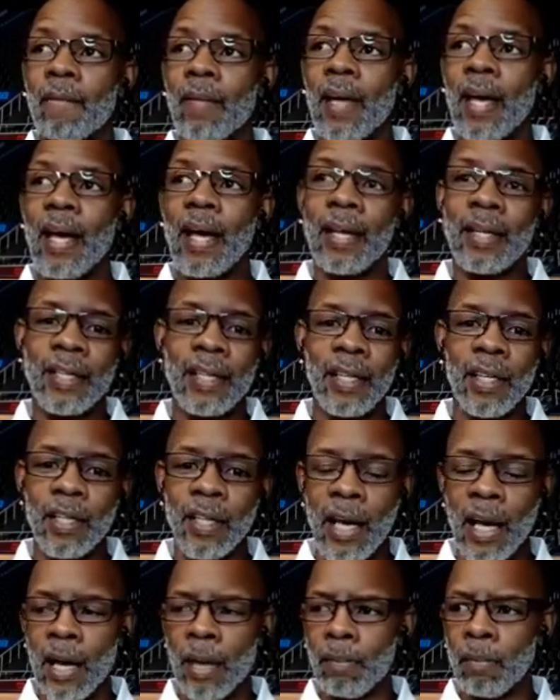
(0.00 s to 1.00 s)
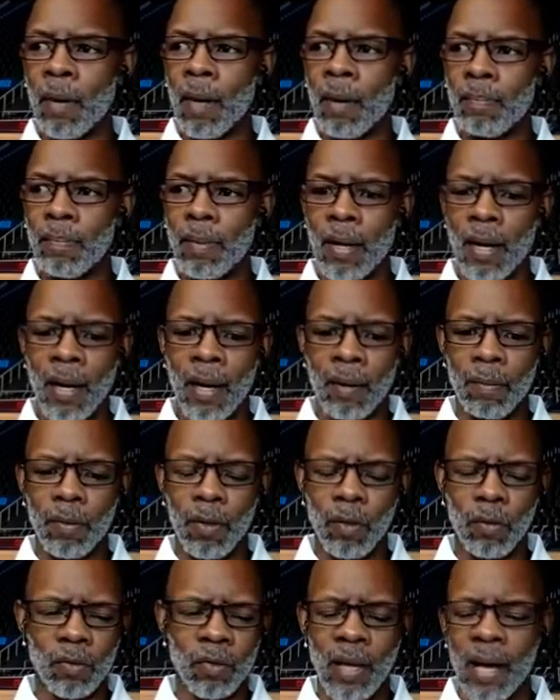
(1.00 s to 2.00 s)
And he came up,
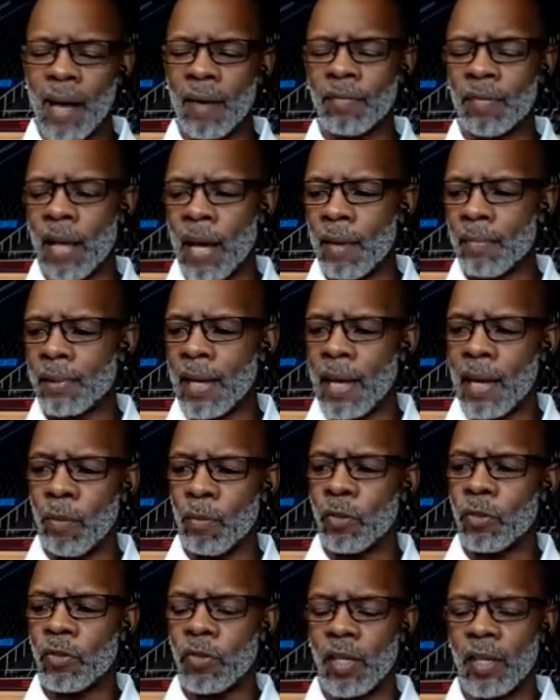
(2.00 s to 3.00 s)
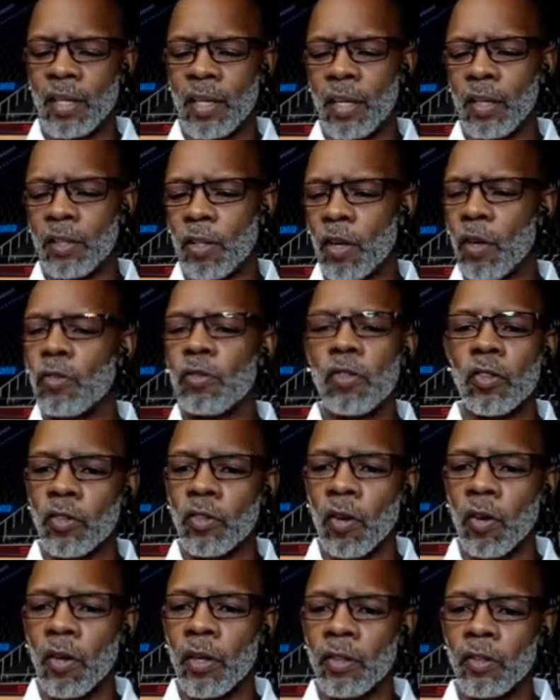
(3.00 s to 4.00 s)
it was halftime game. We're sitting there. The coaches
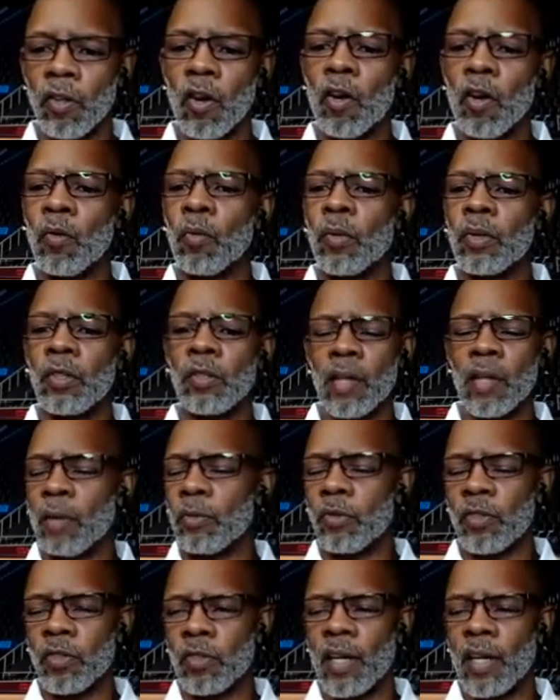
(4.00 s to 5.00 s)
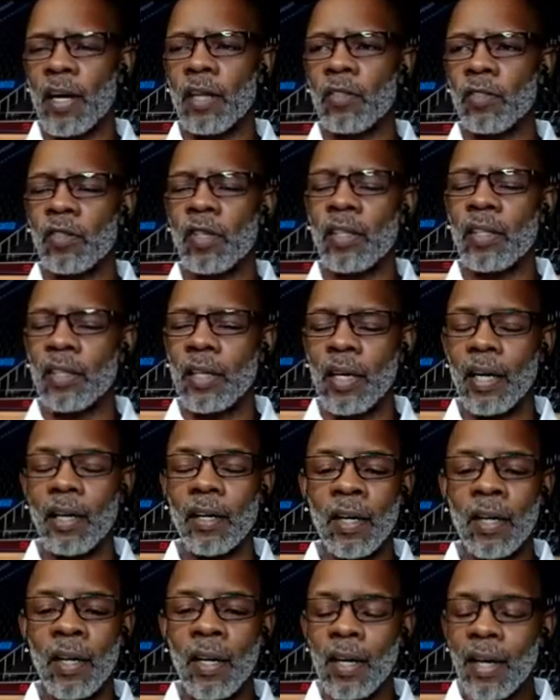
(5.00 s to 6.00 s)
had already talked with us. I was just kind of sitting
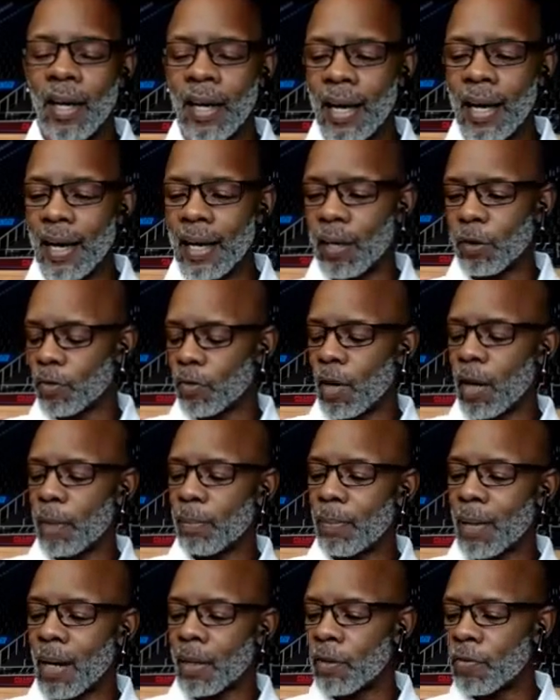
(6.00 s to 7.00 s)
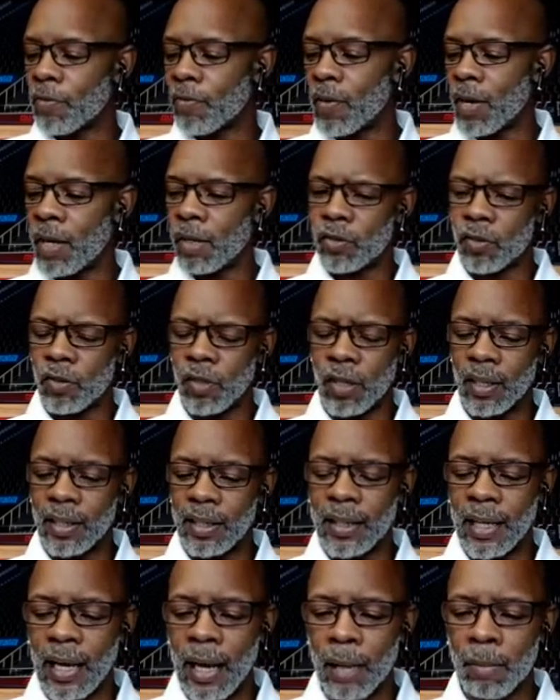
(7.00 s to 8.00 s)
there, and I was right by the fence, and
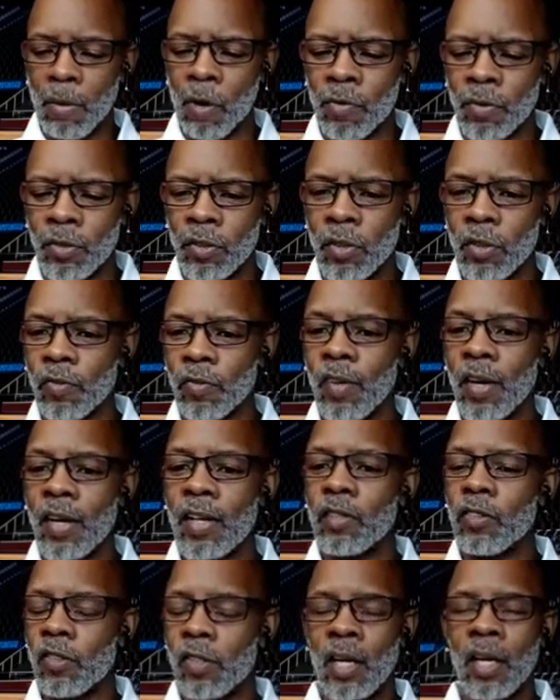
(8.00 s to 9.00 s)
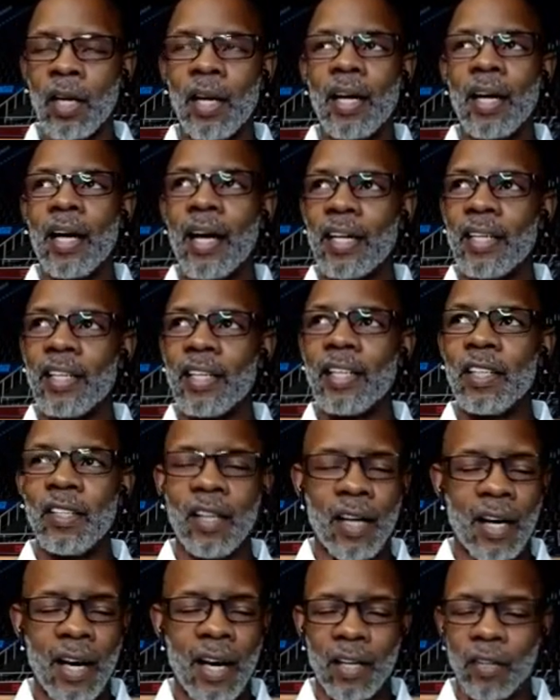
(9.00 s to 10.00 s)
he came over to the fence, and
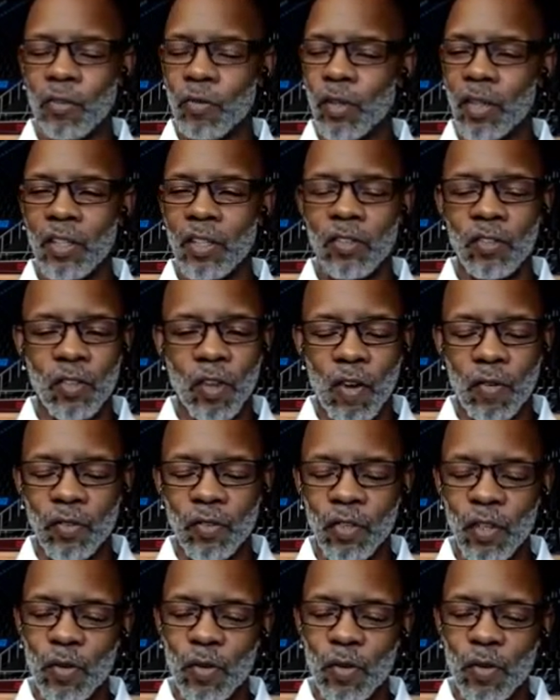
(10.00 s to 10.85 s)
he had a really soft